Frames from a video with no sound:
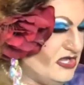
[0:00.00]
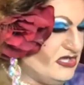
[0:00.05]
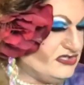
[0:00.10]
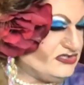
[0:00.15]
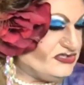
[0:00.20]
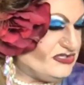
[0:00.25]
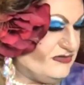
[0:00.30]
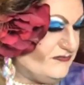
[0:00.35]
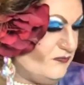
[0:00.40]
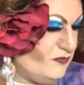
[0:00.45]

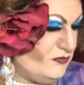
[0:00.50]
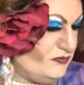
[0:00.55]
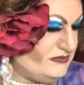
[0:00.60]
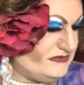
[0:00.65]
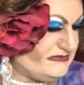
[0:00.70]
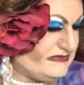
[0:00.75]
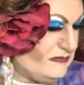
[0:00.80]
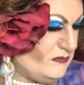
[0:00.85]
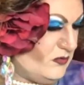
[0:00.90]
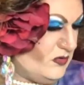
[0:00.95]
She
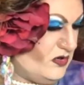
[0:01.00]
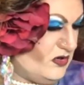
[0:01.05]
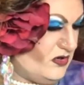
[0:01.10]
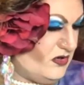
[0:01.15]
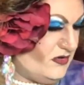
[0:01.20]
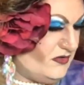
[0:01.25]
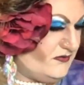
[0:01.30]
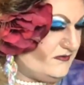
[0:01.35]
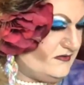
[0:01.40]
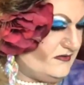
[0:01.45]
rules the
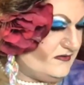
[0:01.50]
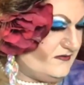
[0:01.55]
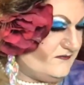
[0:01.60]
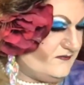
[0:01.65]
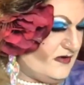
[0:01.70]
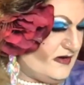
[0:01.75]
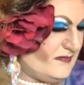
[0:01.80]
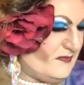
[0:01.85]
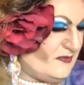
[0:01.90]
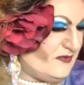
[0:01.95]
world.
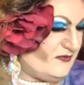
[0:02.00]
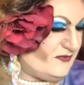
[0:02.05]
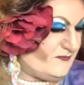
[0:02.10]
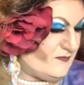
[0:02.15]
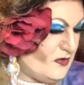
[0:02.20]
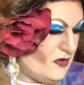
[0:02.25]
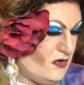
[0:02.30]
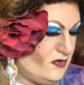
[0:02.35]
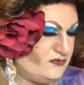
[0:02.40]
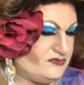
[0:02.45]
From her
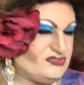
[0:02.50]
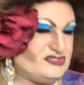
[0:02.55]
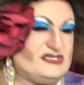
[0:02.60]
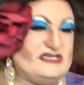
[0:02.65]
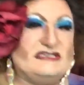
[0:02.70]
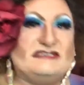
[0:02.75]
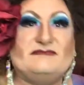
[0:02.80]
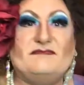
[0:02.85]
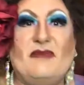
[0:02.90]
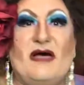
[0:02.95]
throne,
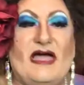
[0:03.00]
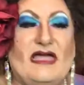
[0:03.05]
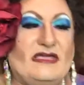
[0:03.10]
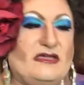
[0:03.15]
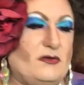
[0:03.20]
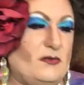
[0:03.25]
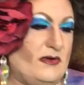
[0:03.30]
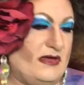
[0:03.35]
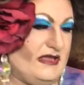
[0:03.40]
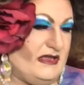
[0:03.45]
she's my
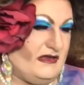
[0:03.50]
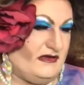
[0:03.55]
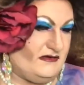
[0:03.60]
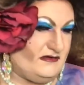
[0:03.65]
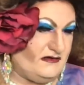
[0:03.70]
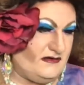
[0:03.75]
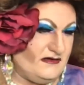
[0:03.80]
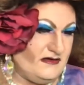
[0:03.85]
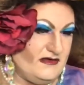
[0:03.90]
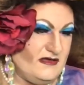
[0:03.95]

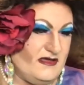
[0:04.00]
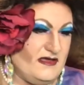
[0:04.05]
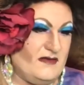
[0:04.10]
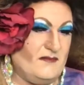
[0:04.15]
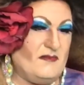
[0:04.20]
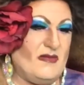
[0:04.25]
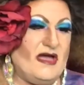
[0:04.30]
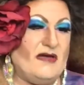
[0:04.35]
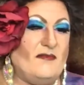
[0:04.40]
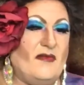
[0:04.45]
queen.
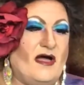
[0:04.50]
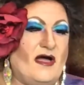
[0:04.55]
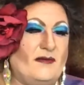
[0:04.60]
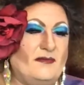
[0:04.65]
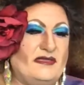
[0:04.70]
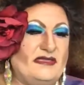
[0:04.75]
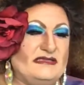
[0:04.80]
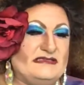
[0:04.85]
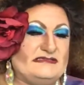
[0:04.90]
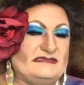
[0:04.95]
My
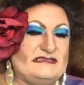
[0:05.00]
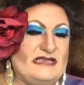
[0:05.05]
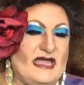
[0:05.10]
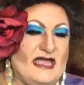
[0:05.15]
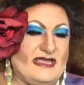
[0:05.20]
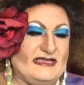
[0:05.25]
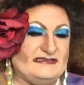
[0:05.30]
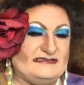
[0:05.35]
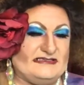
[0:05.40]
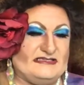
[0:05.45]
mommy is
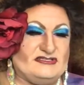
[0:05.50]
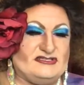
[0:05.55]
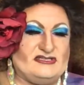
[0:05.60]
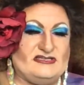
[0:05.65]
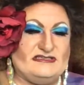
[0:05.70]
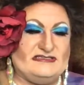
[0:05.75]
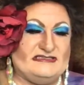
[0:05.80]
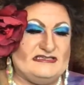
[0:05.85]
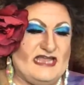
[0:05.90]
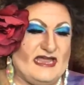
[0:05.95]
nice and
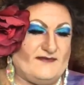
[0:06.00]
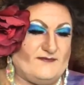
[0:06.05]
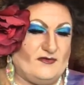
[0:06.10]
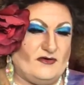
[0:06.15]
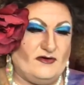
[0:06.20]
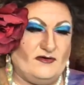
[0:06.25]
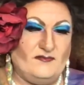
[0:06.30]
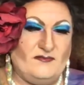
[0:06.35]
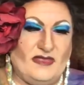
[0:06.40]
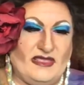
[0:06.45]
she's
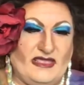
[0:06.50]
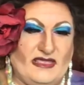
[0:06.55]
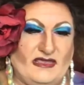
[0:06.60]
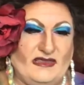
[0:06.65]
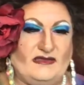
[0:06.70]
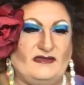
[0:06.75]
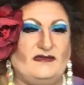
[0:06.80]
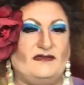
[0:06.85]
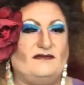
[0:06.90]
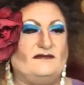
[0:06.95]
never
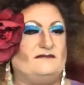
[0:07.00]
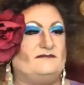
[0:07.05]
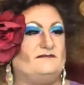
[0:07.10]
mean.